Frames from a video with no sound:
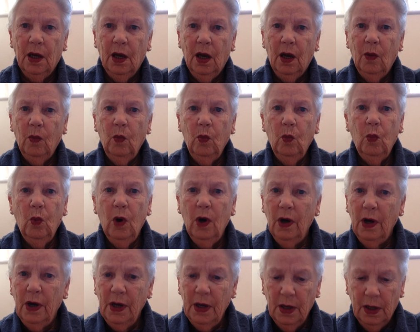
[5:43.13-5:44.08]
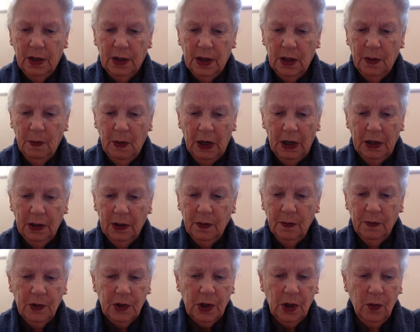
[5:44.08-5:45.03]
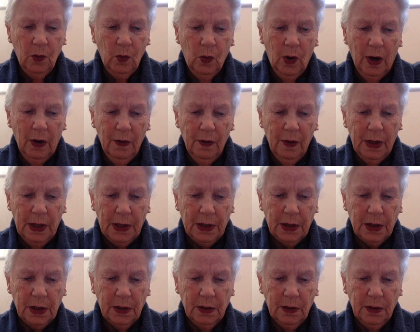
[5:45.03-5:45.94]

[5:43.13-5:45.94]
and why had he made them so worried.